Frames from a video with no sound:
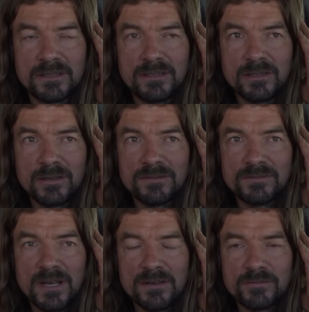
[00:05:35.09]

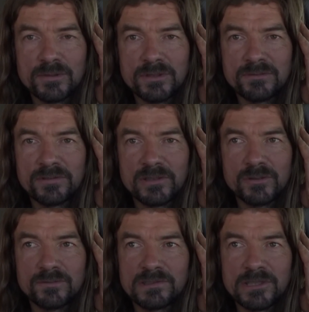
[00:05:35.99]
I've worked for over